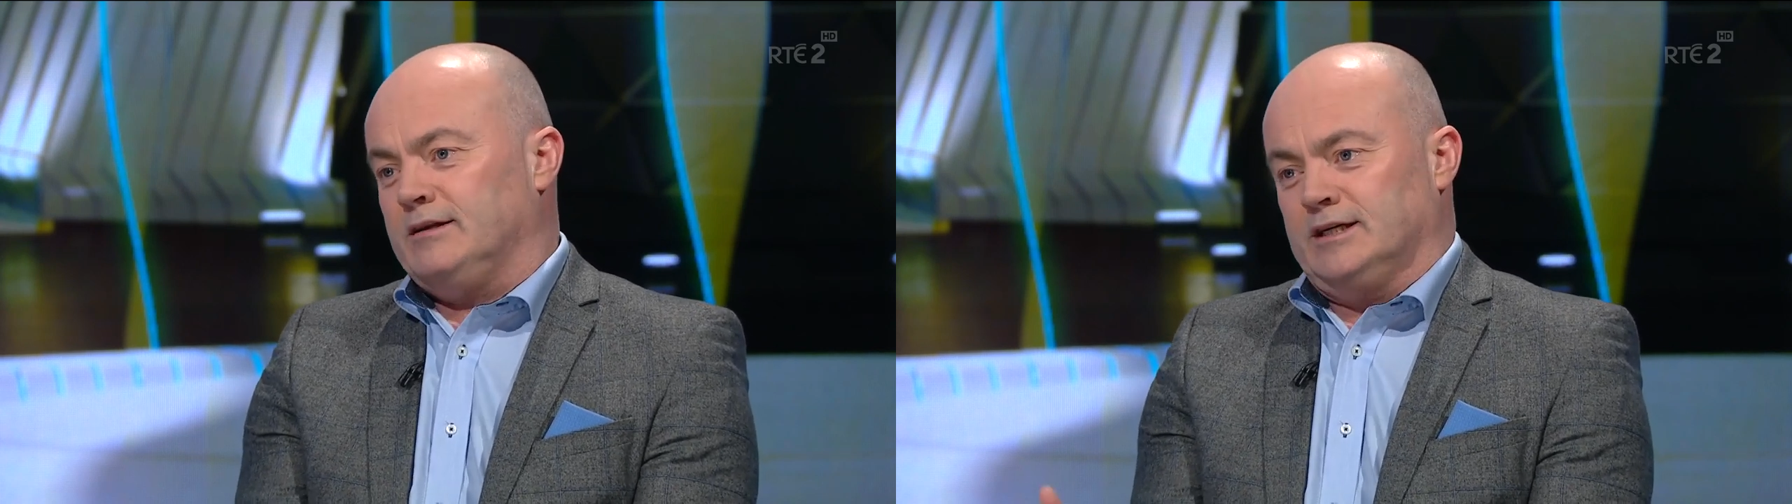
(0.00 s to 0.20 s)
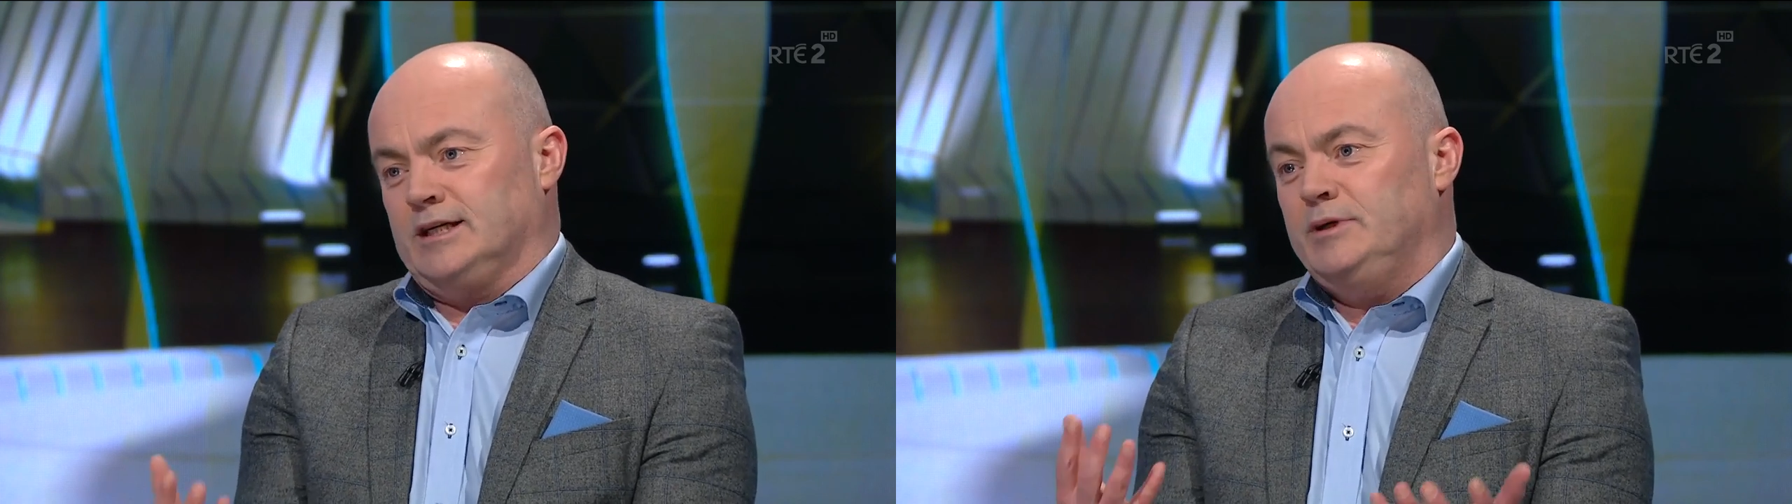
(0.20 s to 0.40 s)

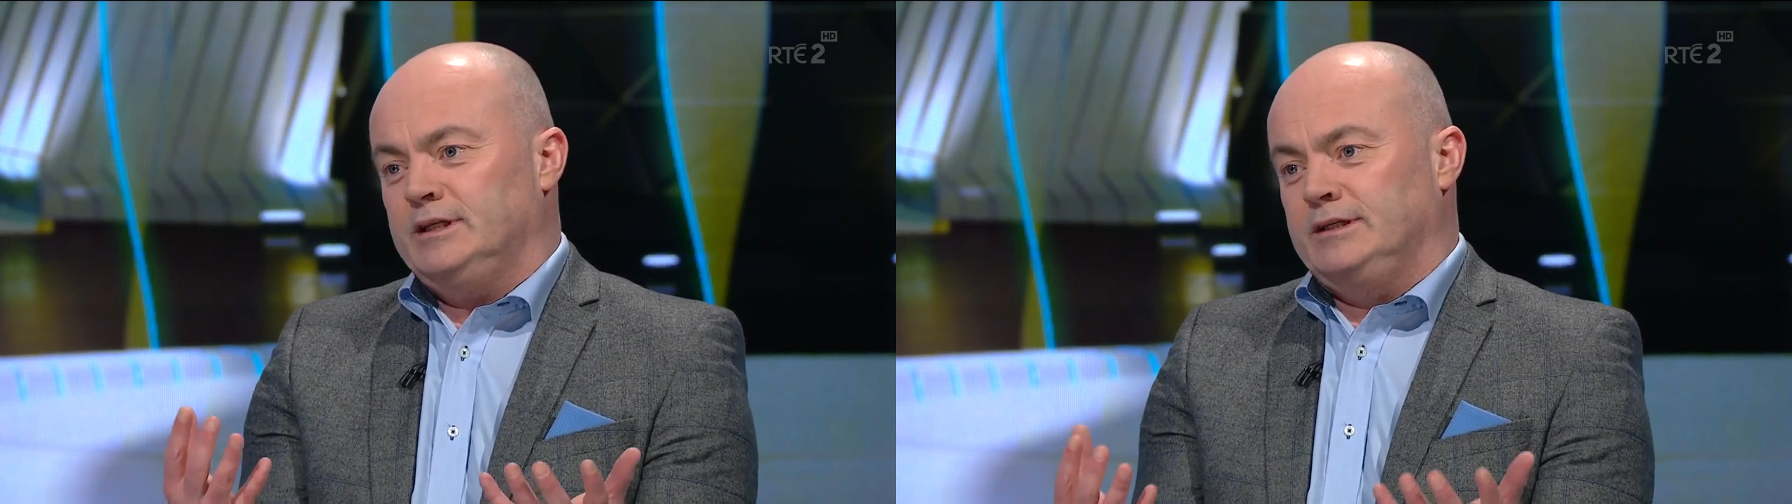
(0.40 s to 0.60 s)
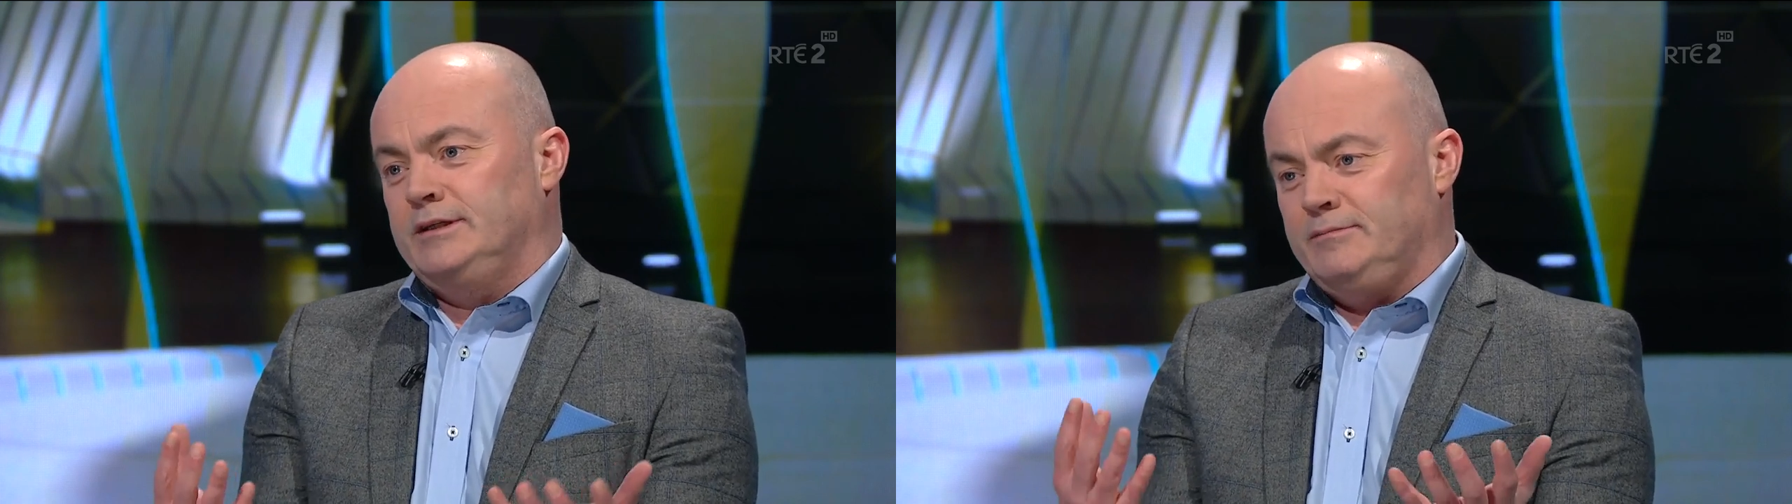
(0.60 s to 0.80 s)
Like, I
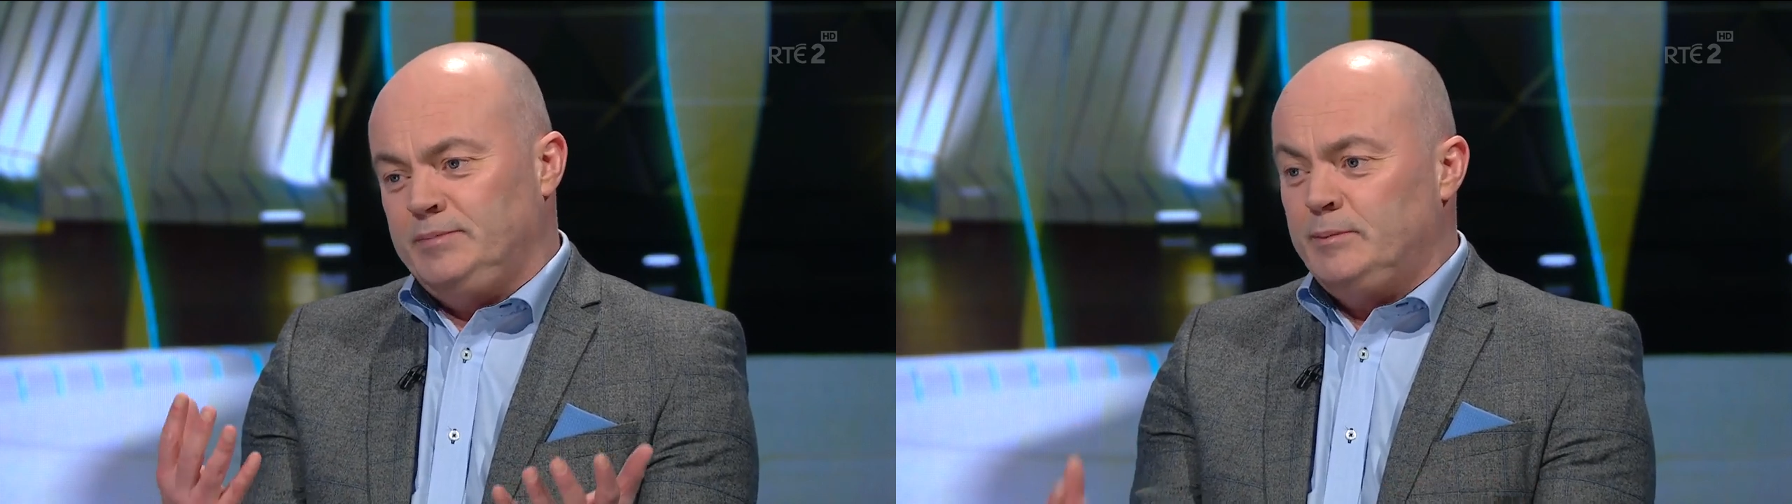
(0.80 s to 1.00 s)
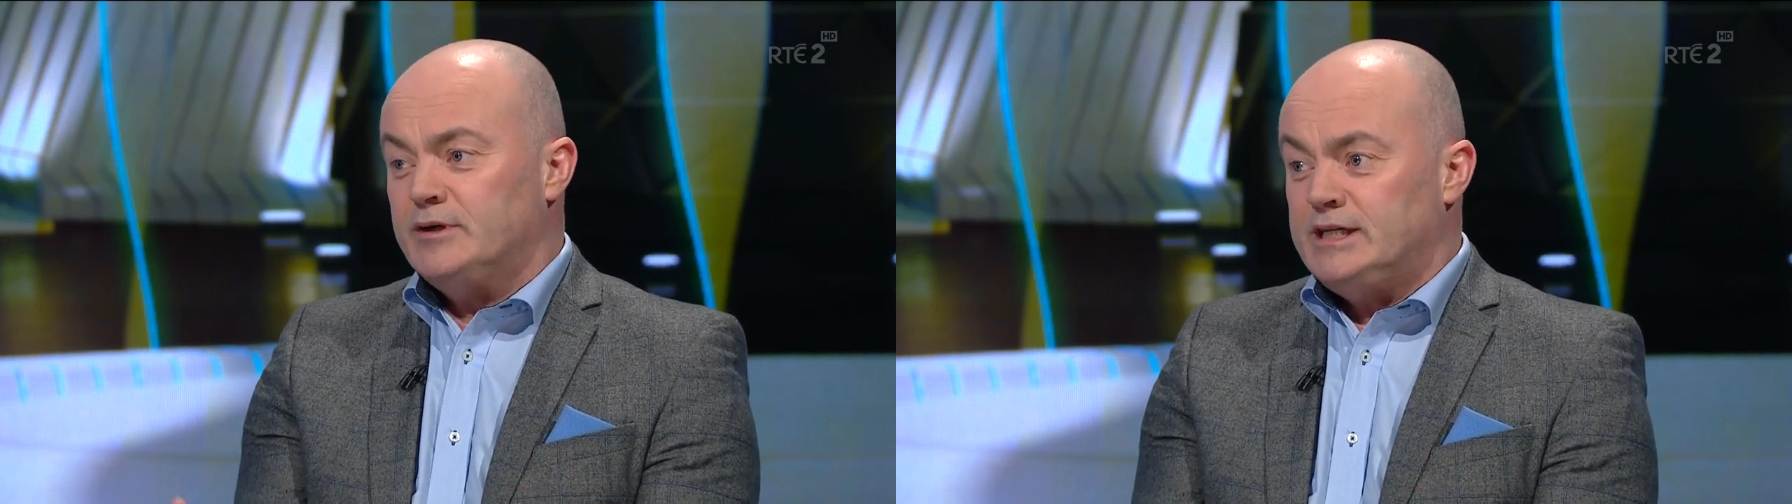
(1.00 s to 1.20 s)
mean,
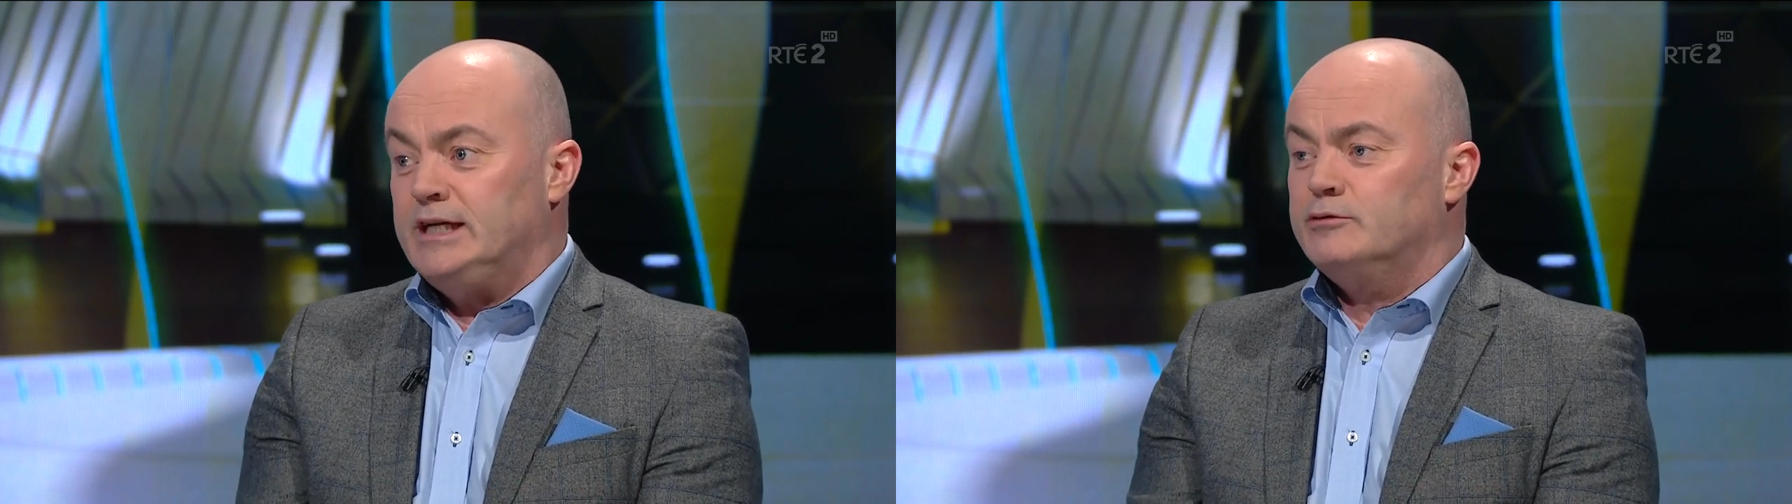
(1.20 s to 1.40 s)
people are saying